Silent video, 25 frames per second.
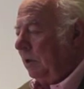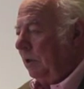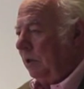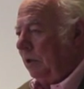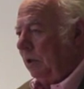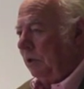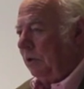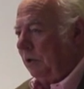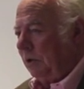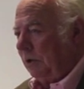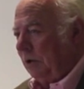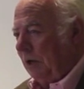
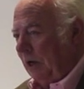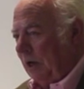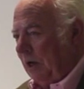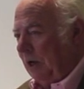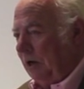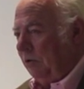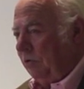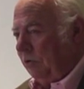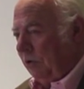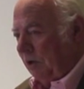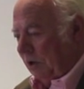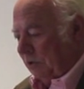That the
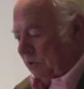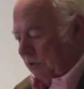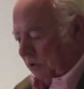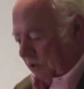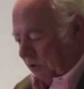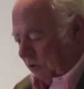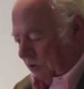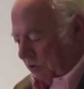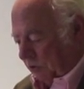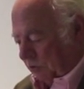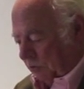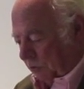9
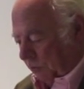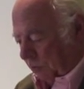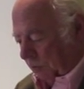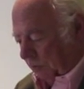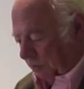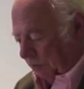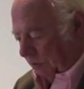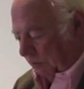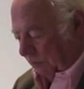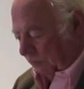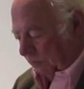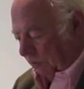transitions we
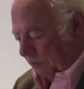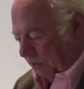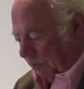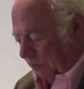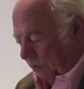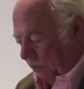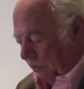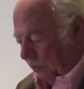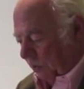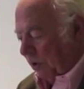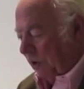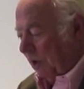
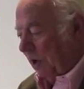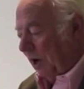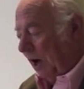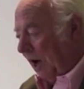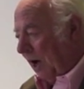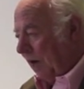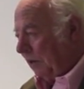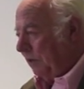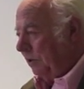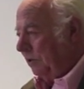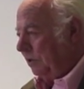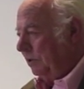reviewed were
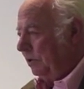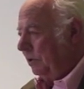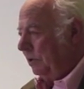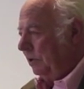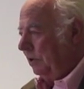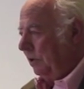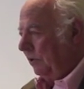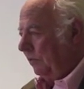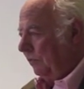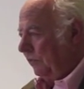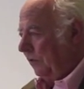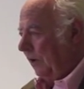not,
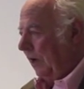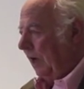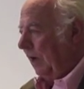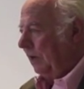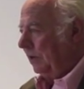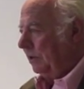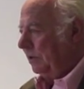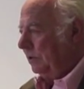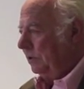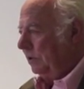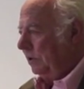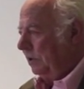in
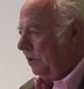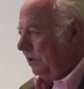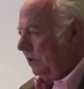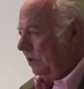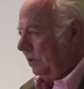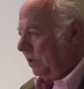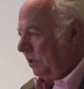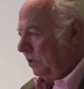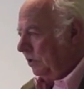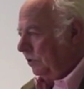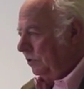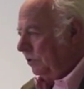fact,
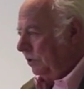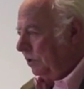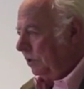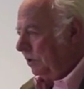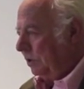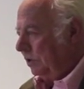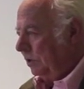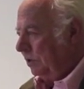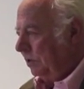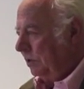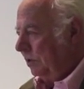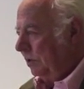easy
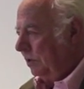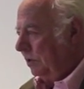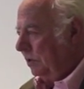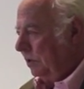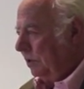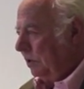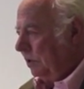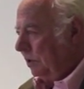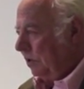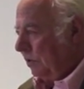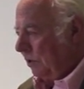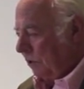
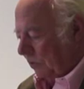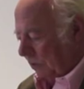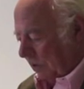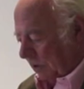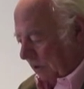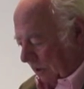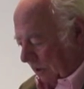or